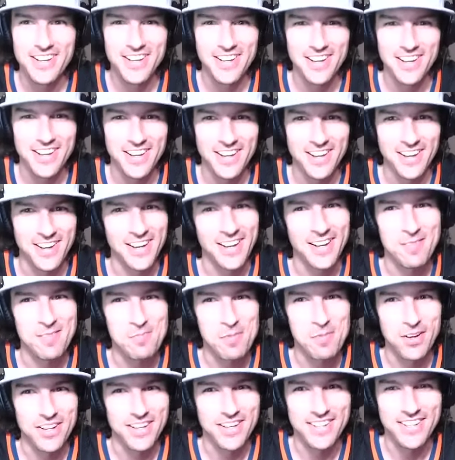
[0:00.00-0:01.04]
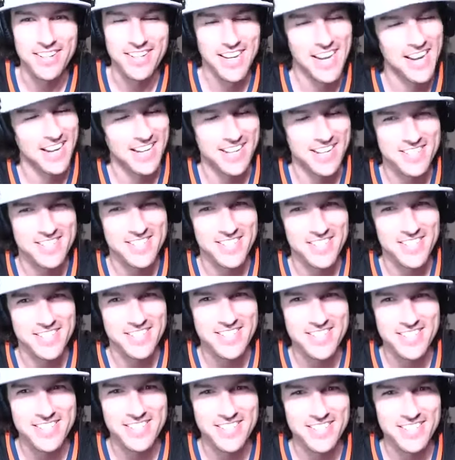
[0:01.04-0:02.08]
But yeah,
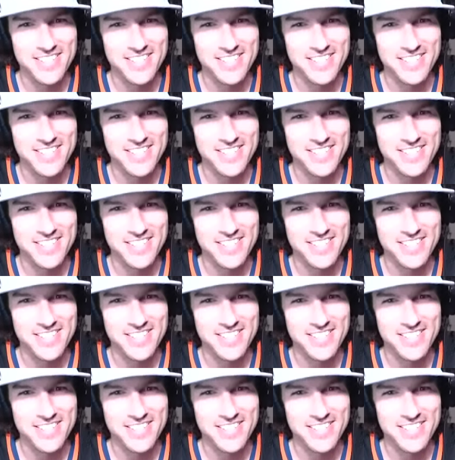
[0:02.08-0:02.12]
it's